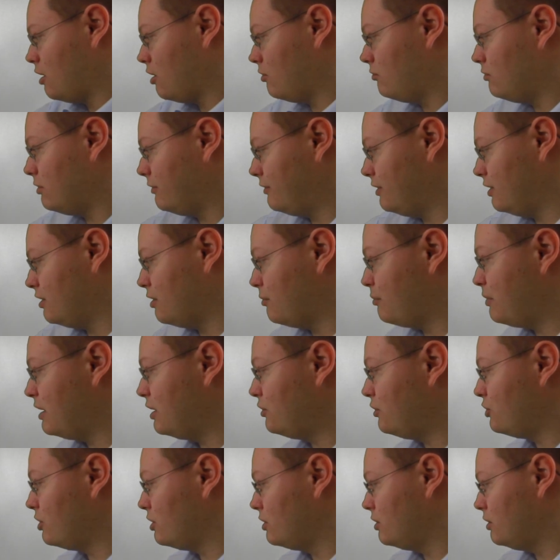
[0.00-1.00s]
We have here the
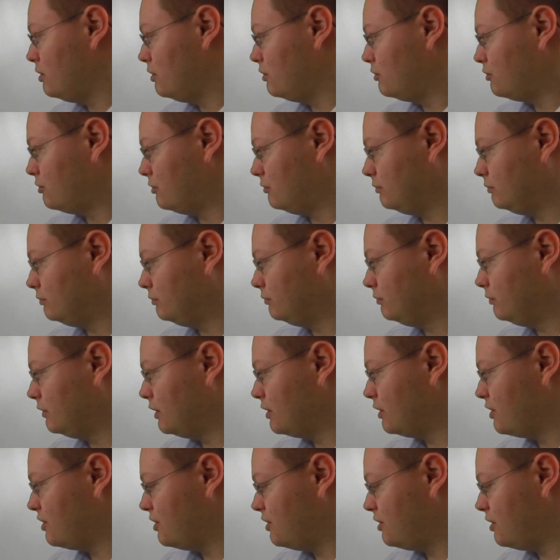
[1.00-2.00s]
page IDs,
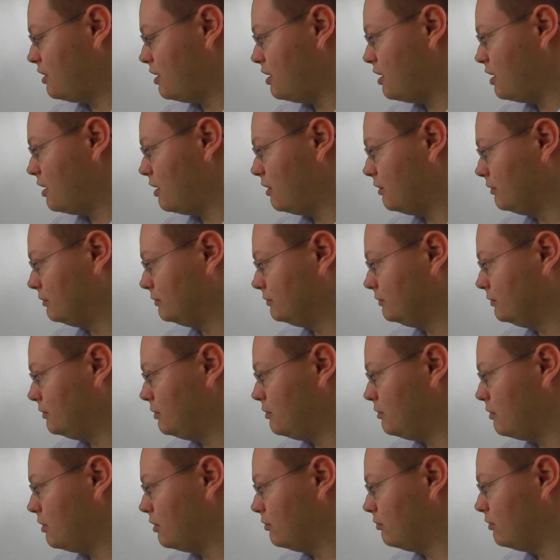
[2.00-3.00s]
let's say
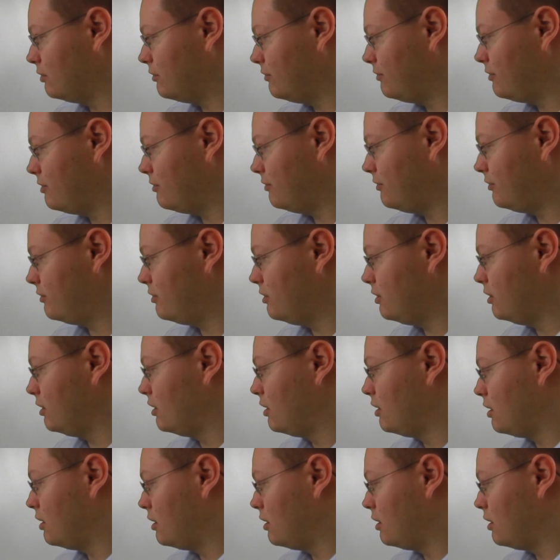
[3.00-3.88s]
250,